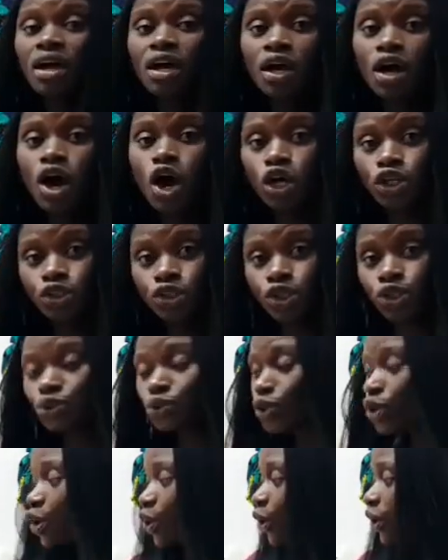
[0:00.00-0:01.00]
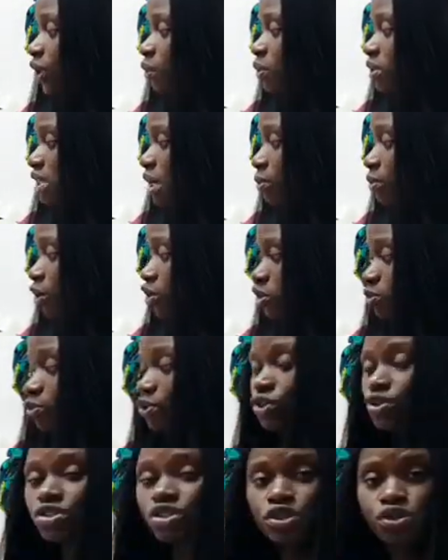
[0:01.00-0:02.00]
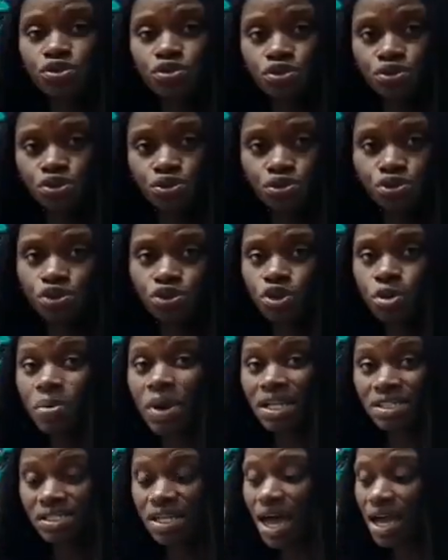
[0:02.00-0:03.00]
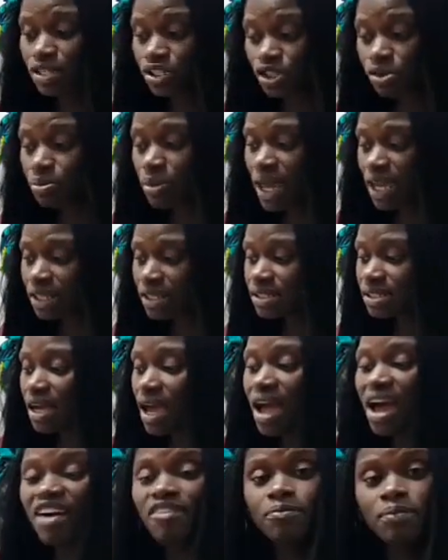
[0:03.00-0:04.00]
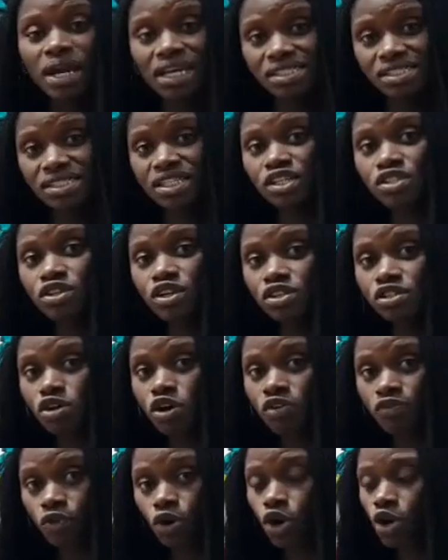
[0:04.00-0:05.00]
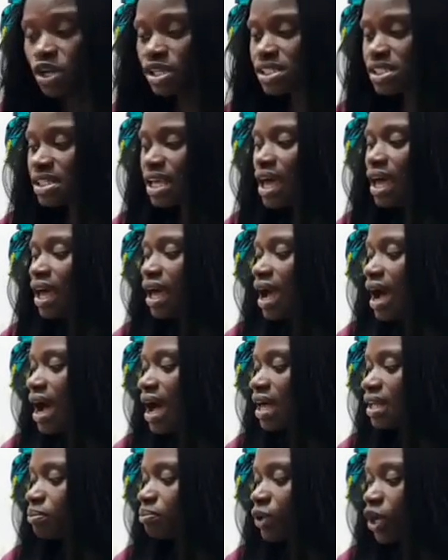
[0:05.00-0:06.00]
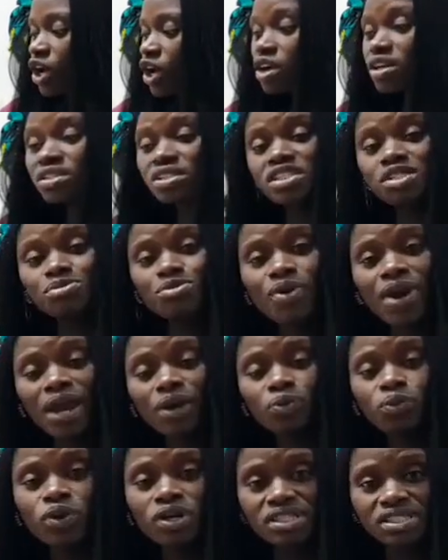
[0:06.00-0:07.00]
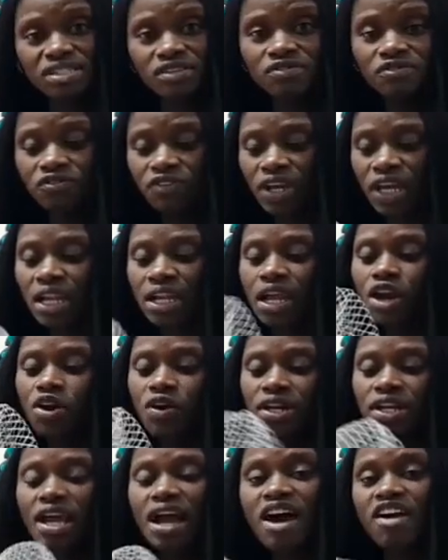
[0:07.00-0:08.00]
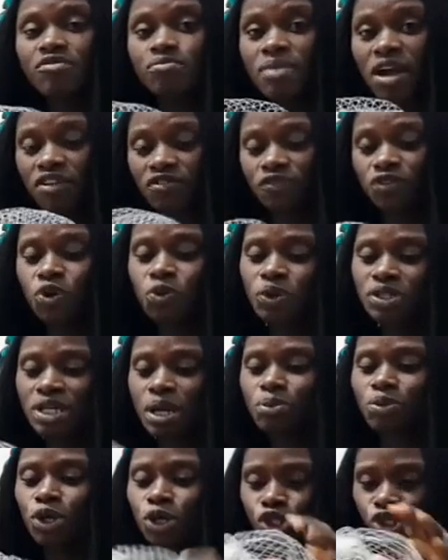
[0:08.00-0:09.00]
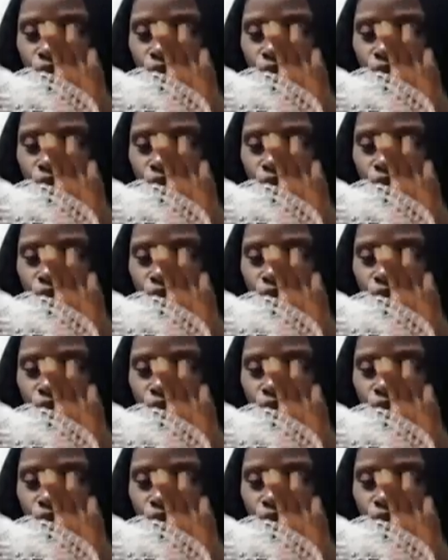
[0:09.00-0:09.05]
hot glue gun, which I'm going to be using to do some attachments. I have my scissors, of course, and because this bride wants a veil, I already have my veil, which I'm going